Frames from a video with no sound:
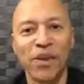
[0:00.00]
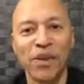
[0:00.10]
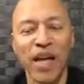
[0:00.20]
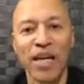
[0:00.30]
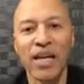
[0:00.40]

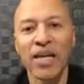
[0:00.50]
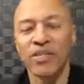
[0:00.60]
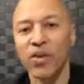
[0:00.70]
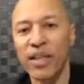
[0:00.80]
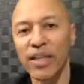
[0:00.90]
Okay?
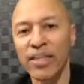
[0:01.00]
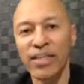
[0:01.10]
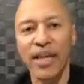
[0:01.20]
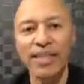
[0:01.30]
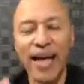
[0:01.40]
So
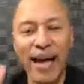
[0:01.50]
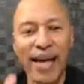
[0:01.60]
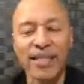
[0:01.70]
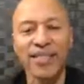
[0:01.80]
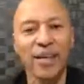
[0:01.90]
listen guys, I
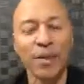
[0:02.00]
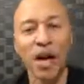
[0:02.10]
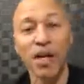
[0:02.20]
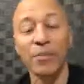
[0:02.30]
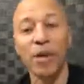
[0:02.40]
got a
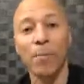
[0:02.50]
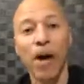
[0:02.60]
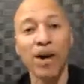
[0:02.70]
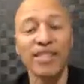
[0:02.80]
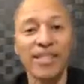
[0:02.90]
seminar coming up
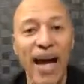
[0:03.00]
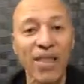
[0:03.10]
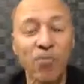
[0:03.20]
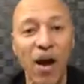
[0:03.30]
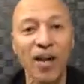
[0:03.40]
March
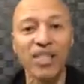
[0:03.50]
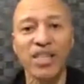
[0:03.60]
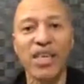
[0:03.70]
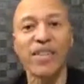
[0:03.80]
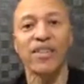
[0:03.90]
9th, March
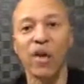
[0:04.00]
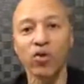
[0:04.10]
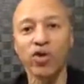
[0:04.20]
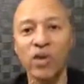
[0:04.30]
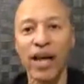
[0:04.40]
10th.
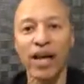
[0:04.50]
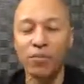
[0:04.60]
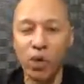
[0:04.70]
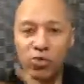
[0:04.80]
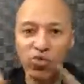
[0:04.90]
Don't you hang
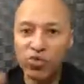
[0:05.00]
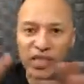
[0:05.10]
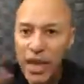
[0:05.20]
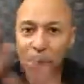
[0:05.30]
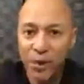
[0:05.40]
up. Don't you
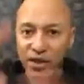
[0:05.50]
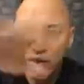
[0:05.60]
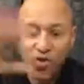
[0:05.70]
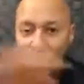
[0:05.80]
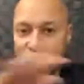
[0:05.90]
stop the
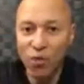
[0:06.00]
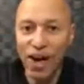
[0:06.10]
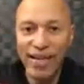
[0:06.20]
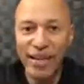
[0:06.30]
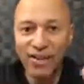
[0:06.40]
stream
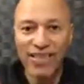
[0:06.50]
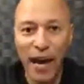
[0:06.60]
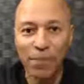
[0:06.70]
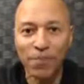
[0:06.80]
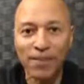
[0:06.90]
right now. Stop.